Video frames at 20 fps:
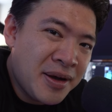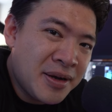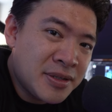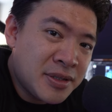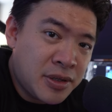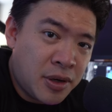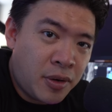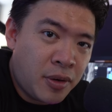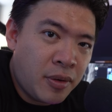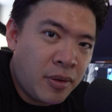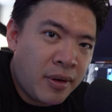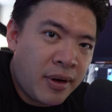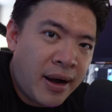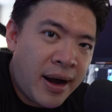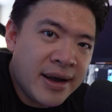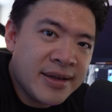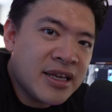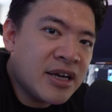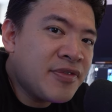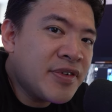So
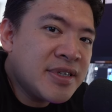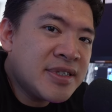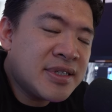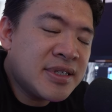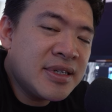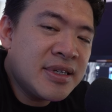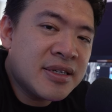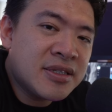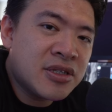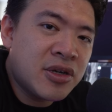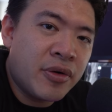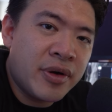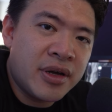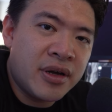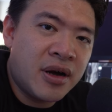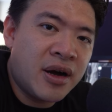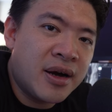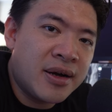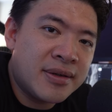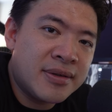I definitely see this
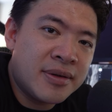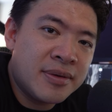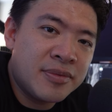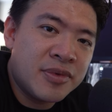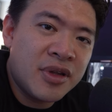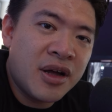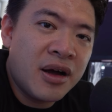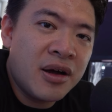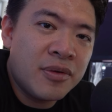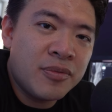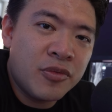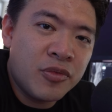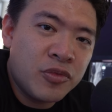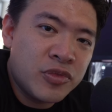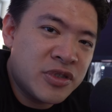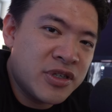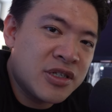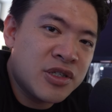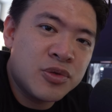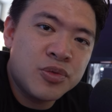going on, not
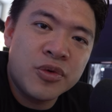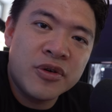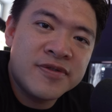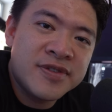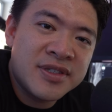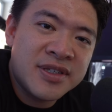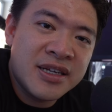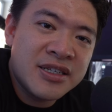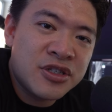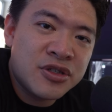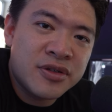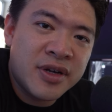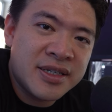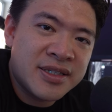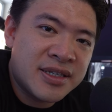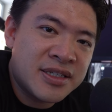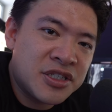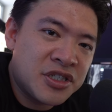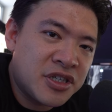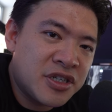just with
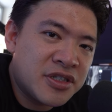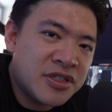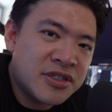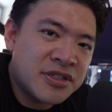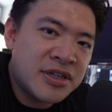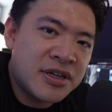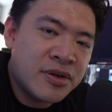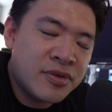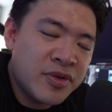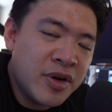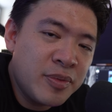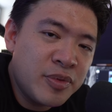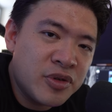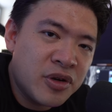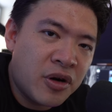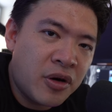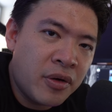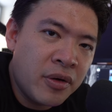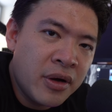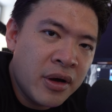centralized exchanges in
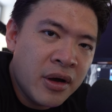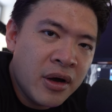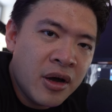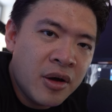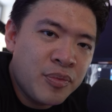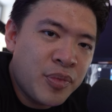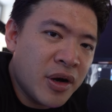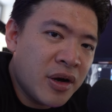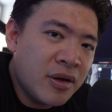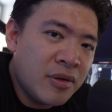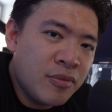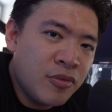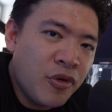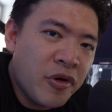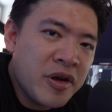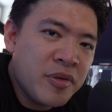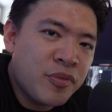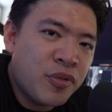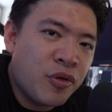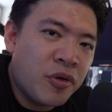crypto, but
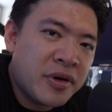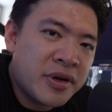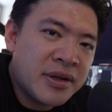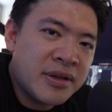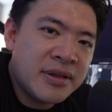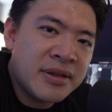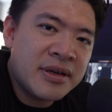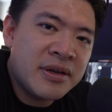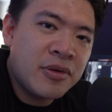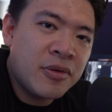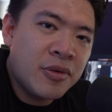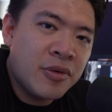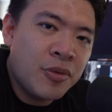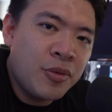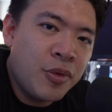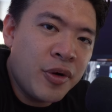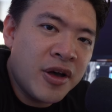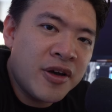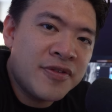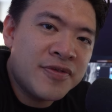more importantly,
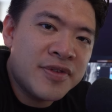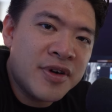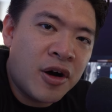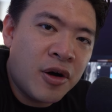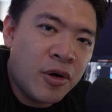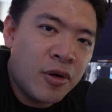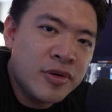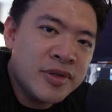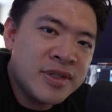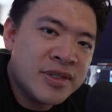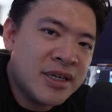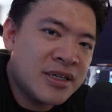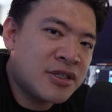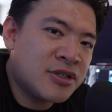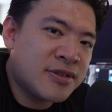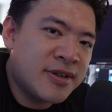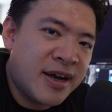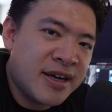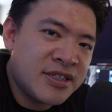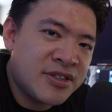with the whole
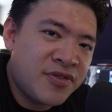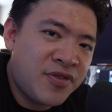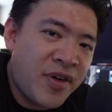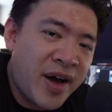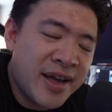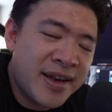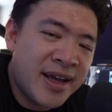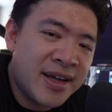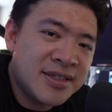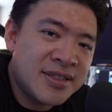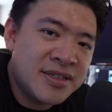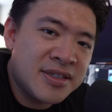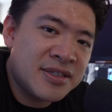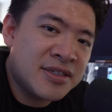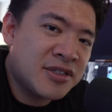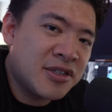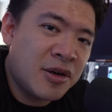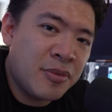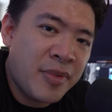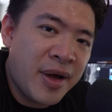centralized finance
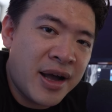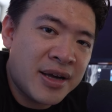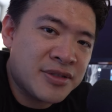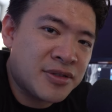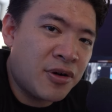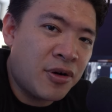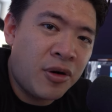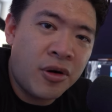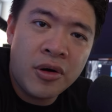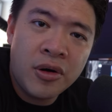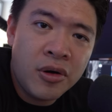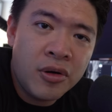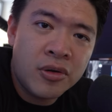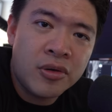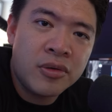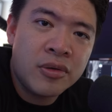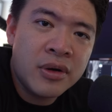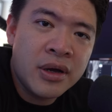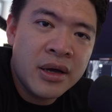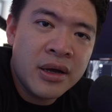system as a
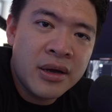whole.